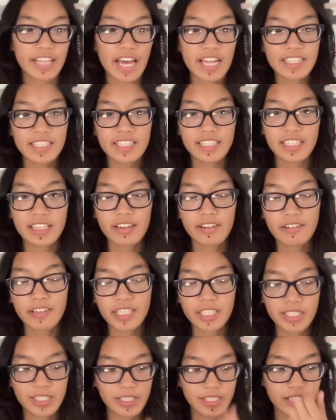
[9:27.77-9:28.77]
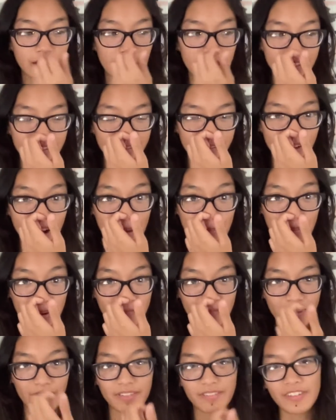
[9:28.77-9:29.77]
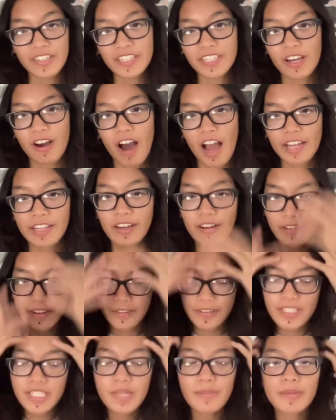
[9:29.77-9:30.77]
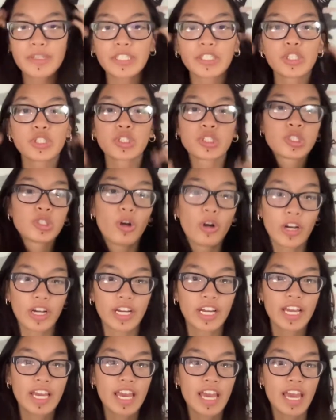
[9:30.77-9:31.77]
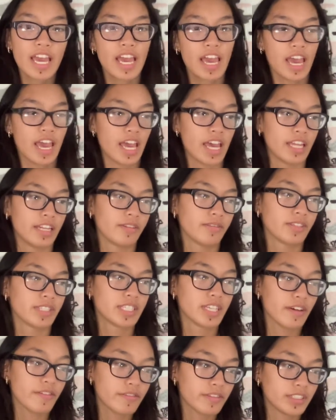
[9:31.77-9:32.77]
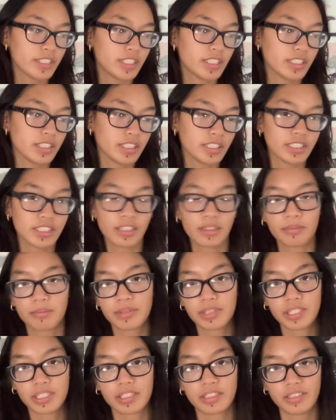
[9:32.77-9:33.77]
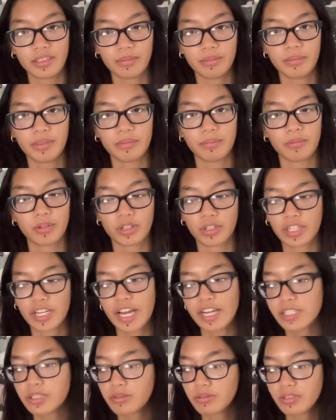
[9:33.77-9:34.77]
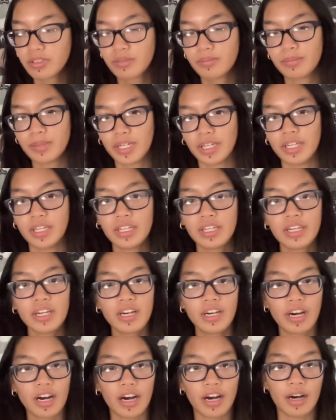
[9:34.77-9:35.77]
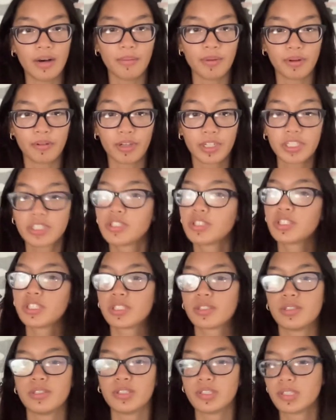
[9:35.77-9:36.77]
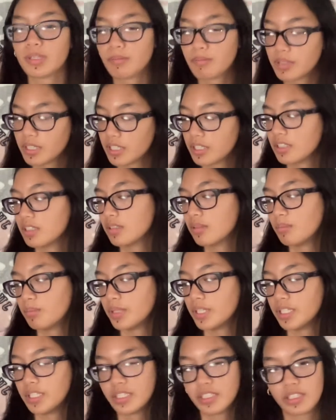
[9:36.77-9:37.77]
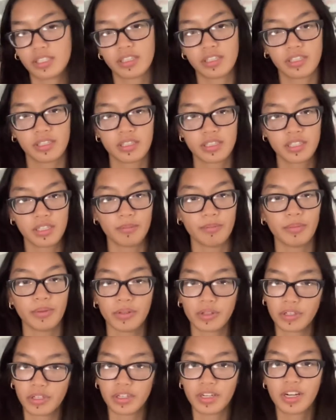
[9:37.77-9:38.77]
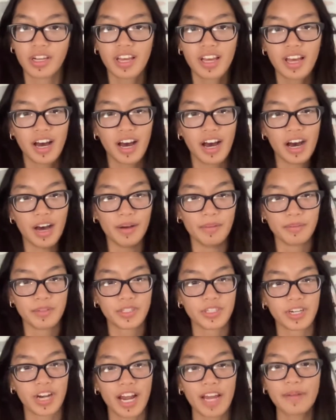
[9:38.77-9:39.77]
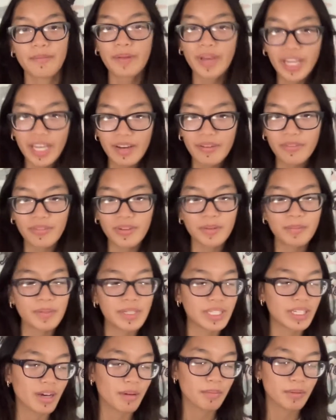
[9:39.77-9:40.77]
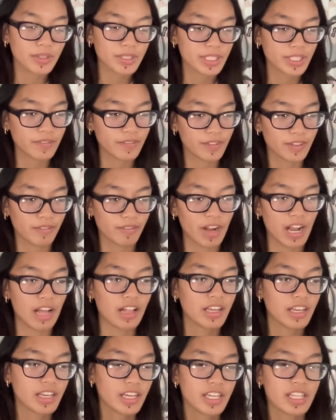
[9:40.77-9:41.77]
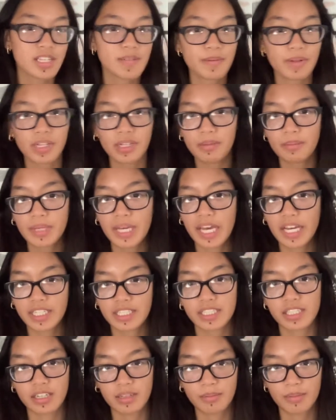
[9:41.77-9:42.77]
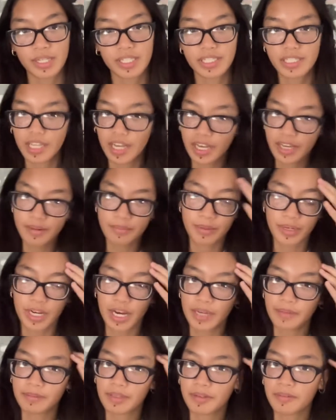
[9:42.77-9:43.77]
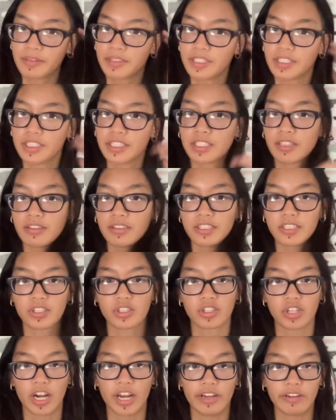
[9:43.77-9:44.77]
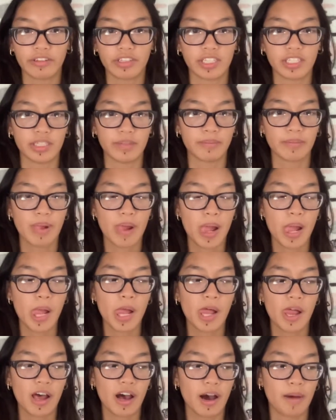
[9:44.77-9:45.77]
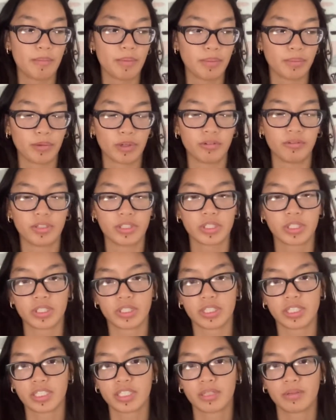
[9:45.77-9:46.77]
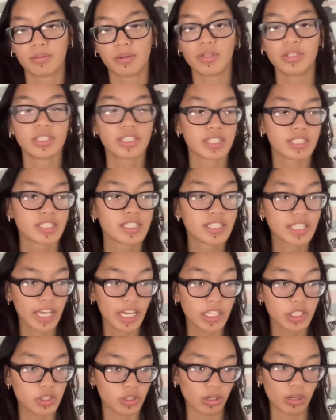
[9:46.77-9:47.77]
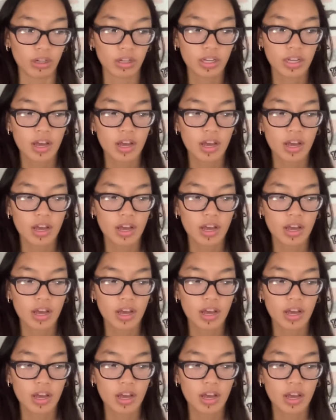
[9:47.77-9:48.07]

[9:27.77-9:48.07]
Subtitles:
that's going to kind of wrap up our video. I know it was a bit short, and it was definitely something a little bit more casual, but I wanted to just do something a little bit simpler to try and make up for me not posting for a while. It's been a little bit hectic on my side, but I'm definitely going to try to keep up a more rigorous posting schedule.